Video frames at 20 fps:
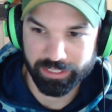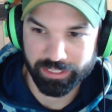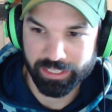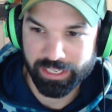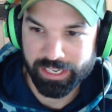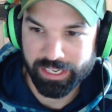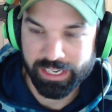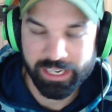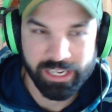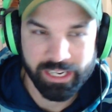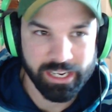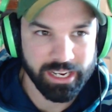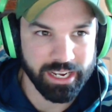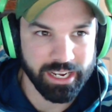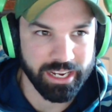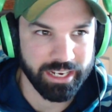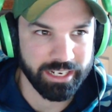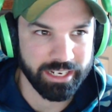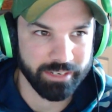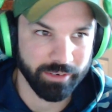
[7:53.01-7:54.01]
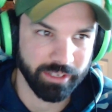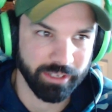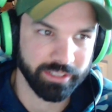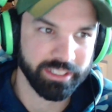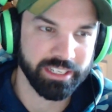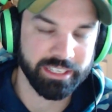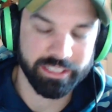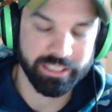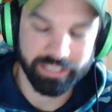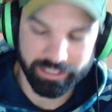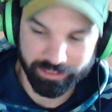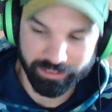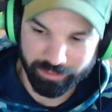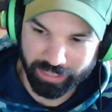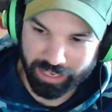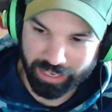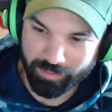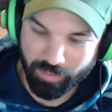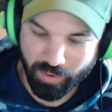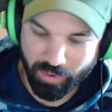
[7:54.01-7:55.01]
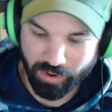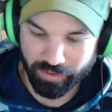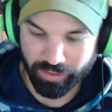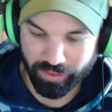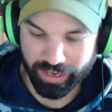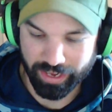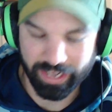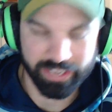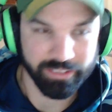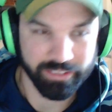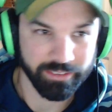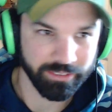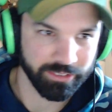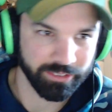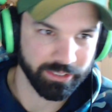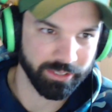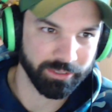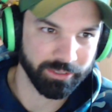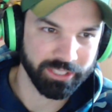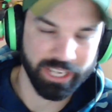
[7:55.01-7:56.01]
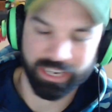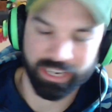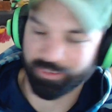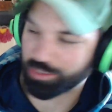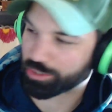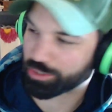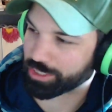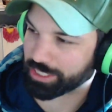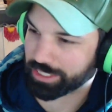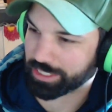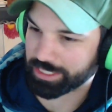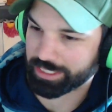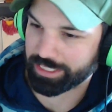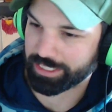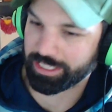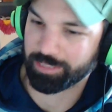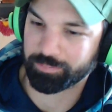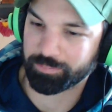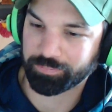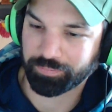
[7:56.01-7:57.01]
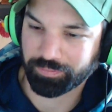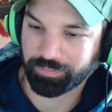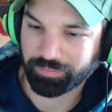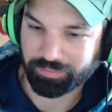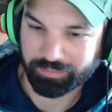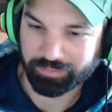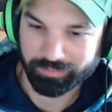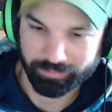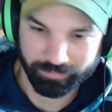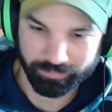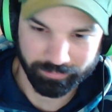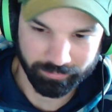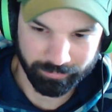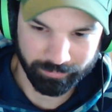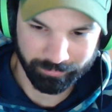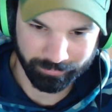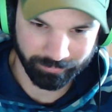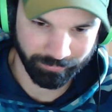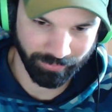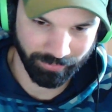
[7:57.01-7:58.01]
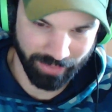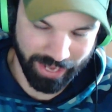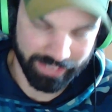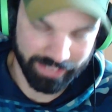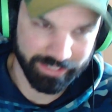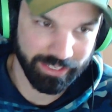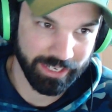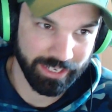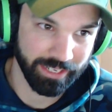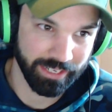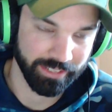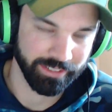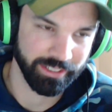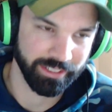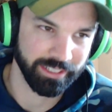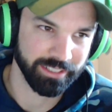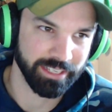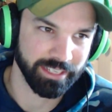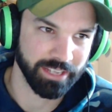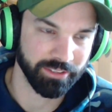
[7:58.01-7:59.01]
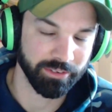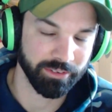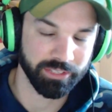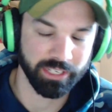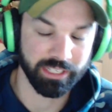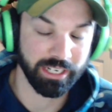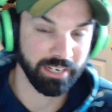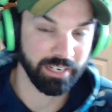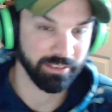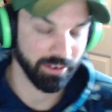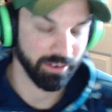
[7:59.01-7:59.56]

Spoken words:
And well, he deals with that more than I do, so it's kind of interesting to see that side of things. Now, there's a lot going on there.